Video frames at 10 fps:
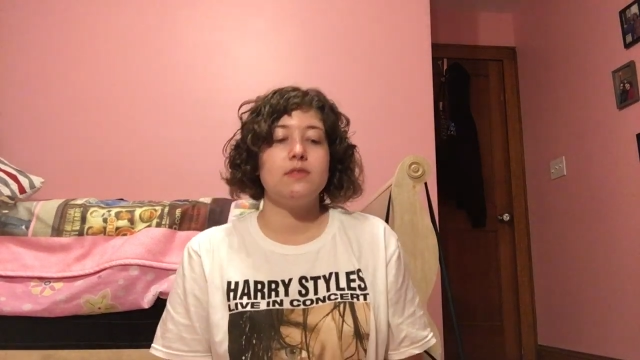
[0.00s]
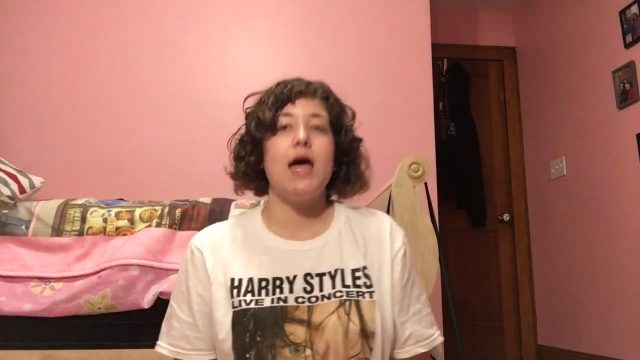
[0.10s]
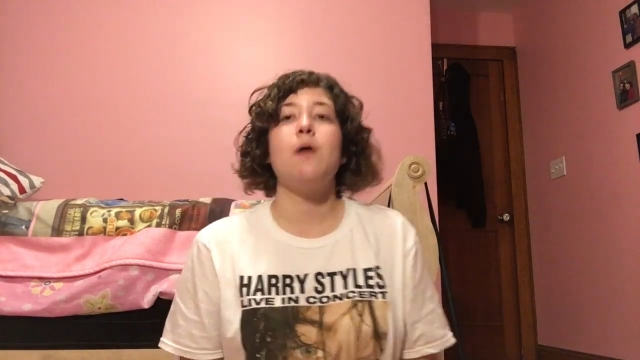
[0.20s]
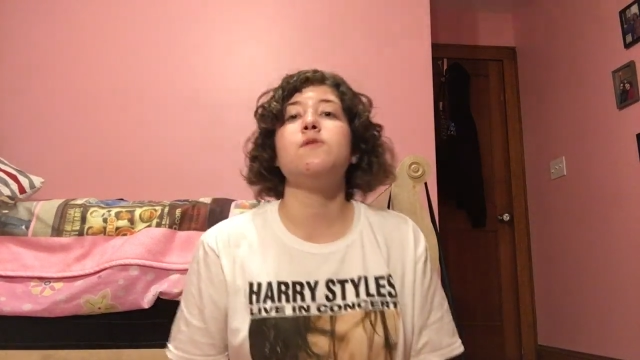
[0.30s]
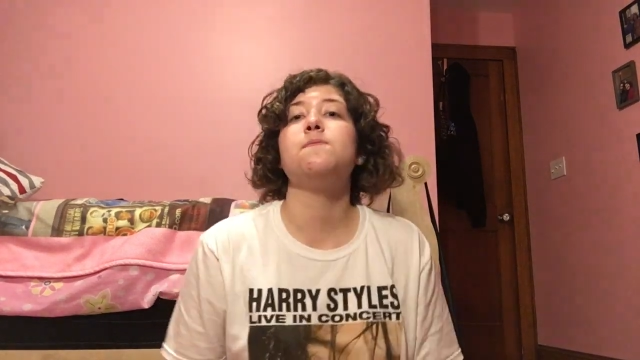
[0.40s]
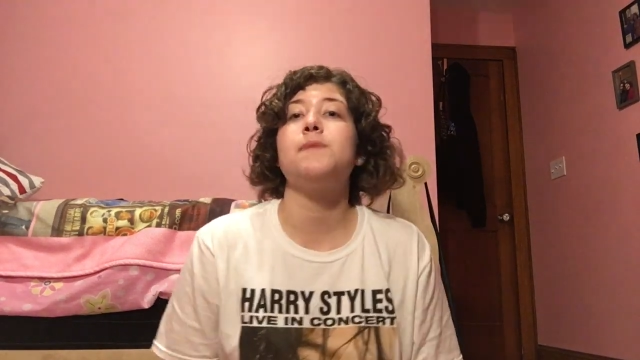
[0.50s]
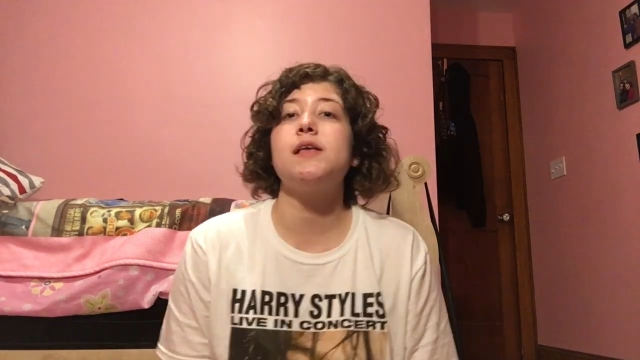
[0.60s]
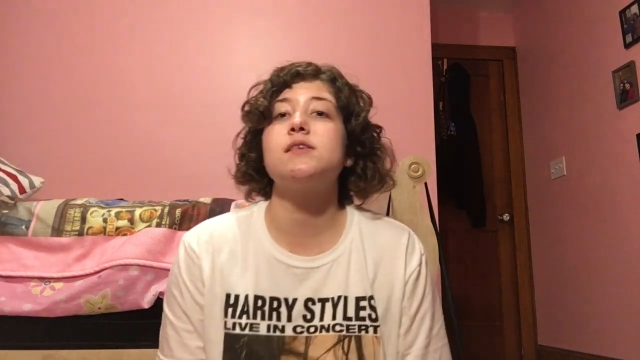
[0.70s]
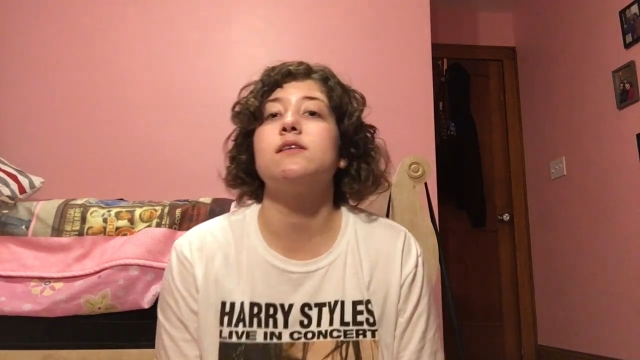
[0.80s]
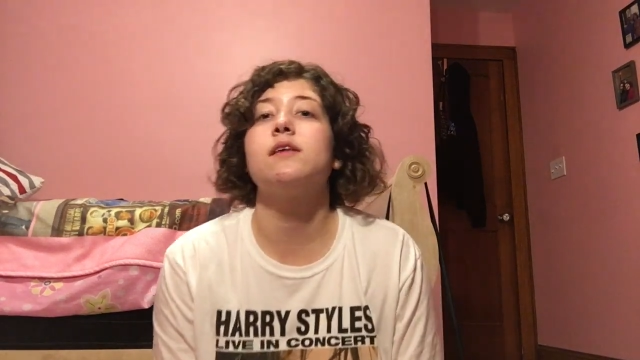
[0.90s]
that was
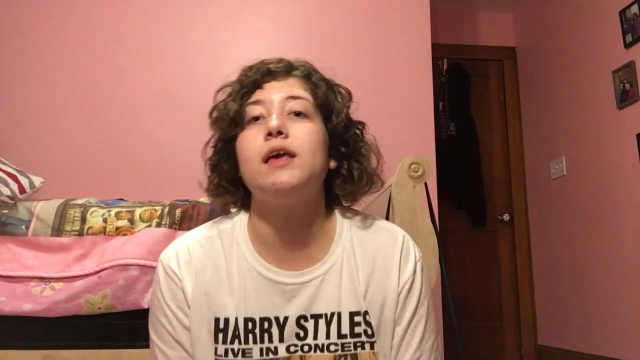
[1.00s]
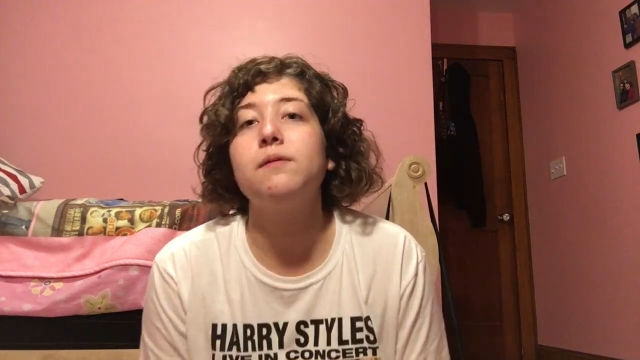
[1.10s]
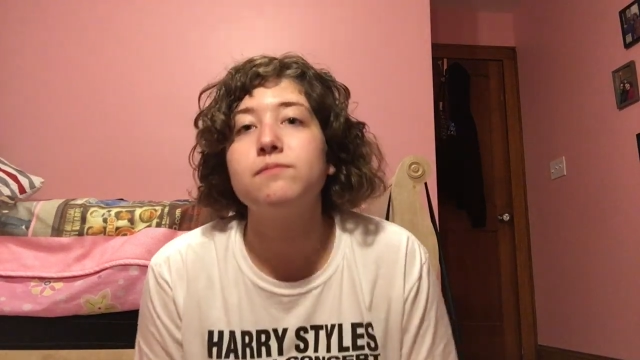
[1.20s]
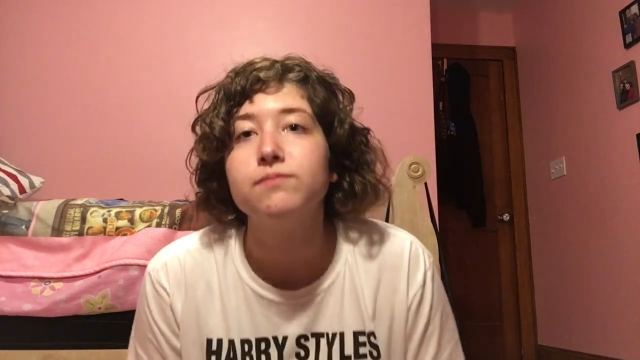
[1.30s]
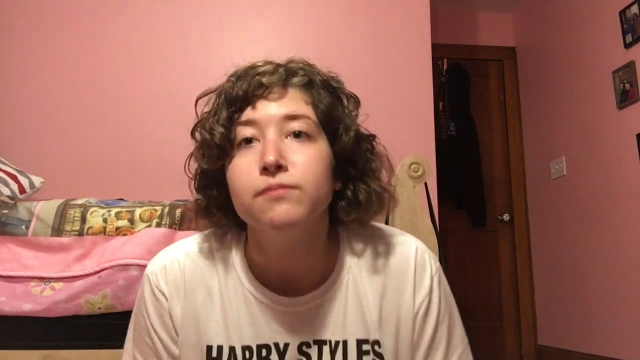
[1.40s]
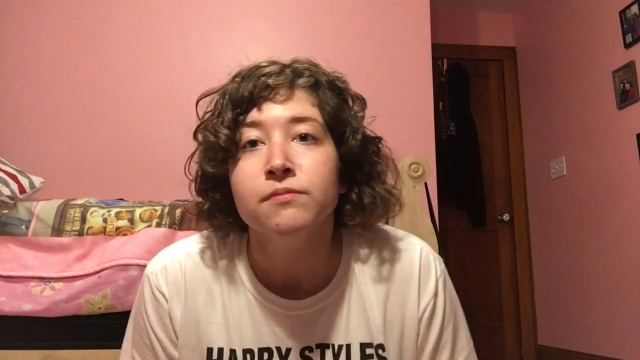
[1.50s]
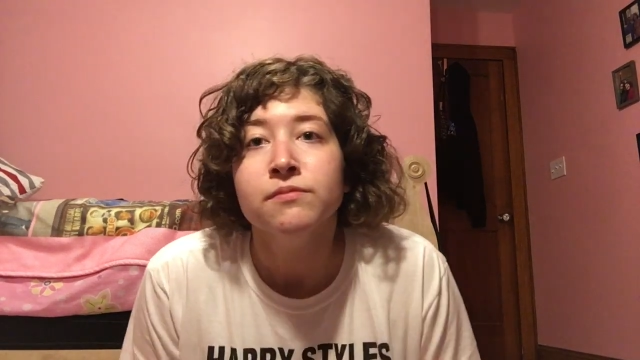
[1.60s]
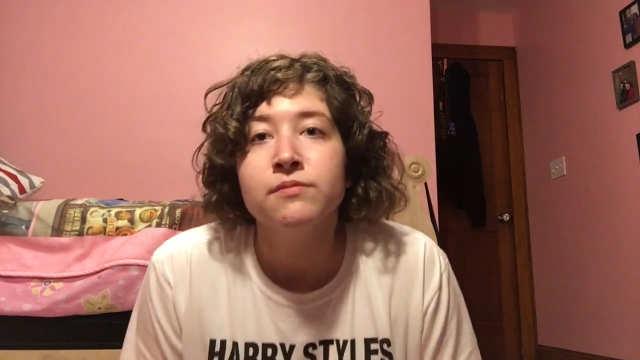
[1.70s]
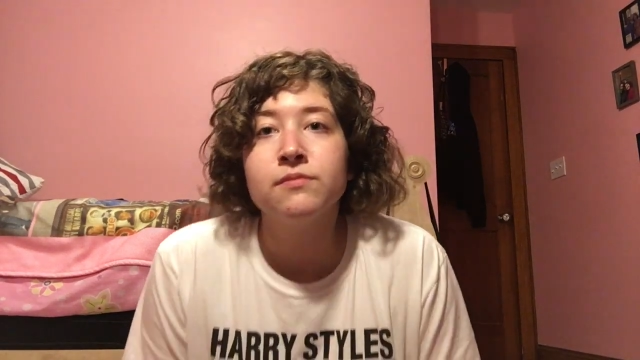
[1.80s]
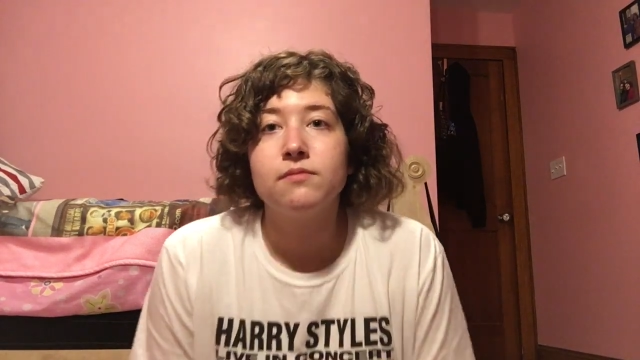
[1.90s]
basically
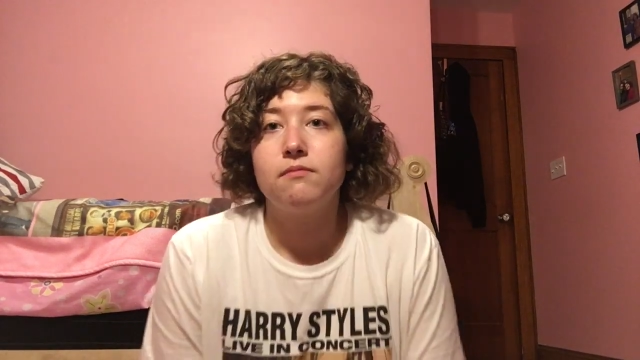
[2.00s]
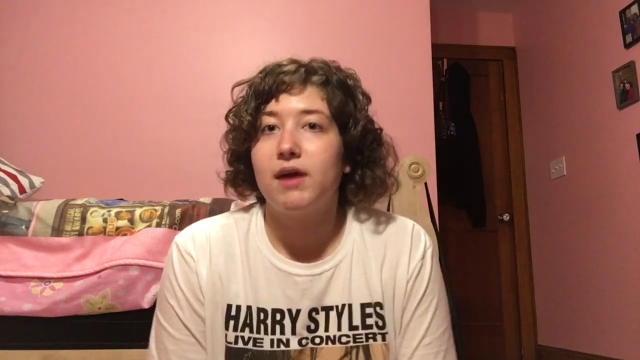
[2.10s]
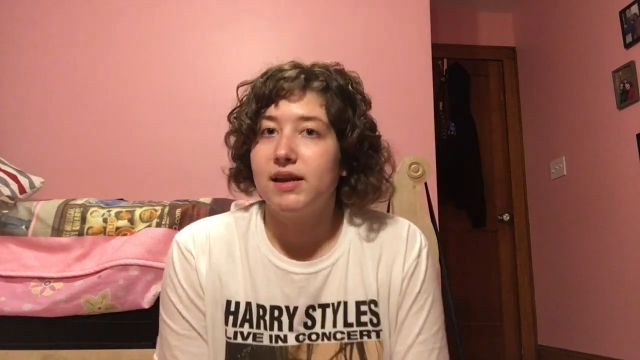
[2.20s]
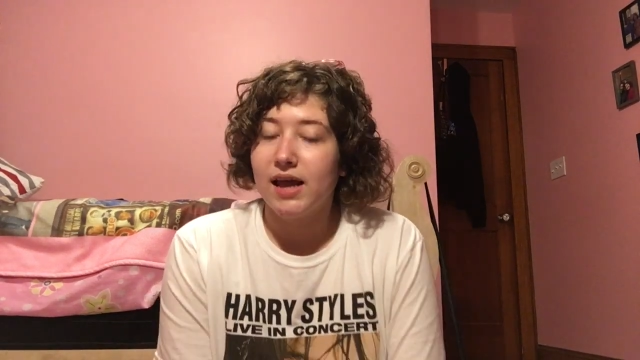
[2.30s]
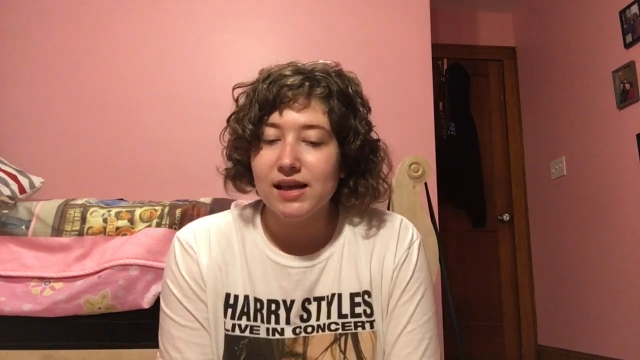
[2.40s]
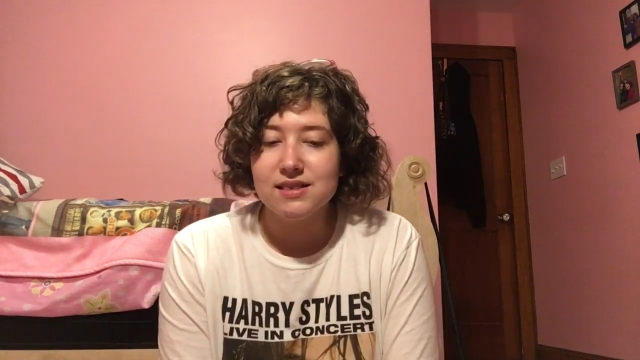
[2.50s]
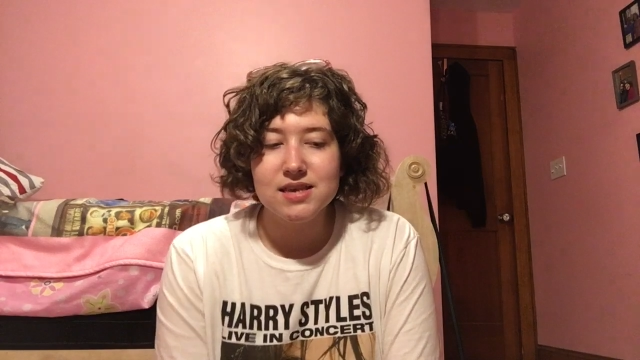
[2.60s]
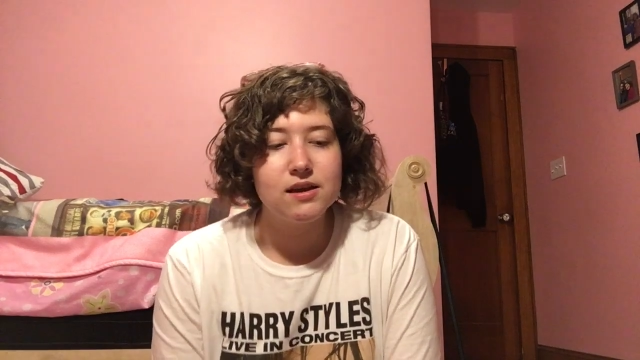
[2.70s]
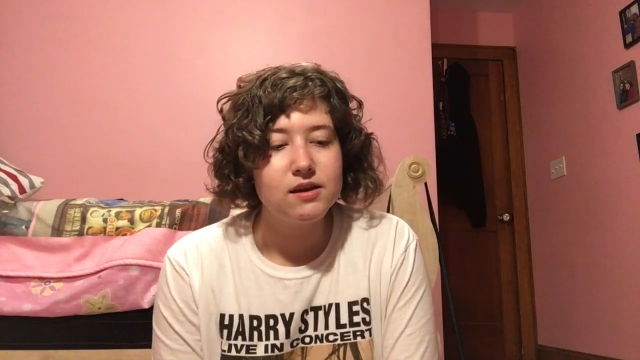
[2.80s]
my night.